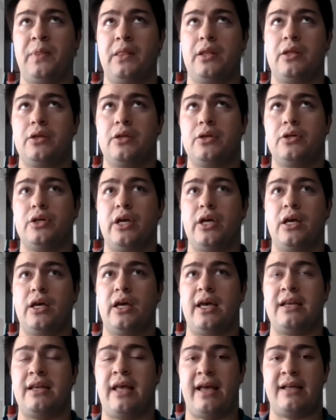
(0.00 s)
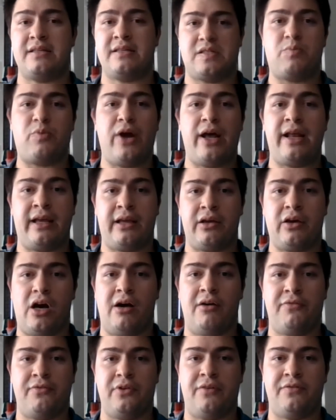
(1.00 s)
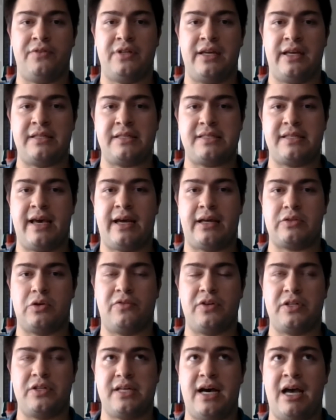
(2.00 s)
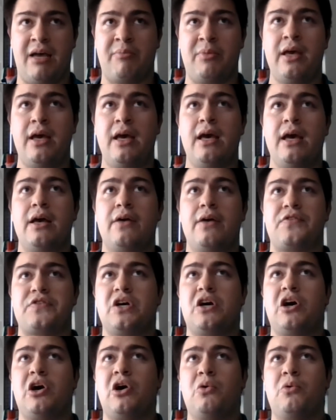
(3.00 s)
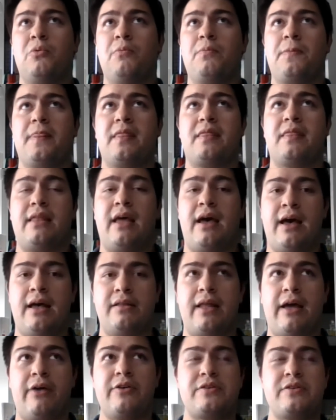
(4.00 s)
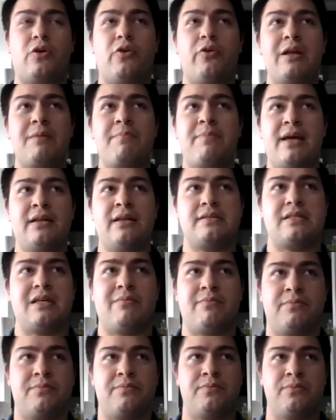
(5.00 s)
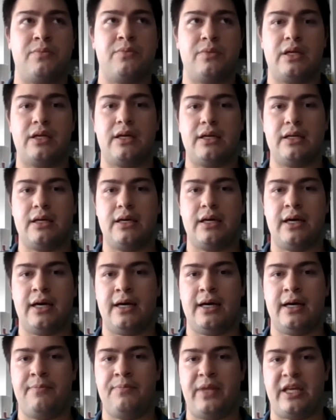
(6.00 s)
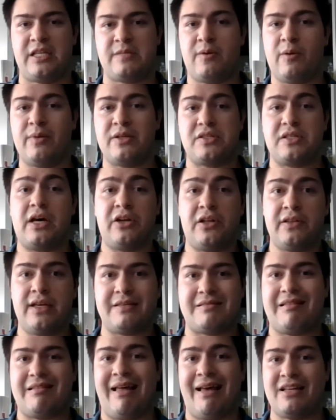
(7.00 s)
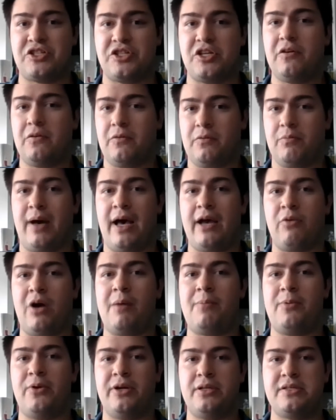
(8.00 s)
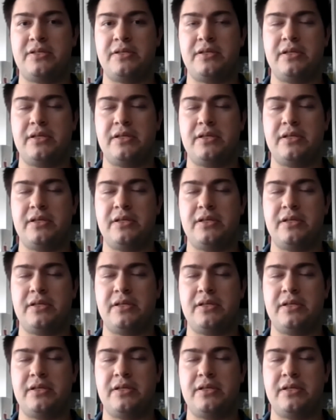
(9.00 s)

enhance spreading of the insect over time. So there has already been some experiments done on this last year by Robert,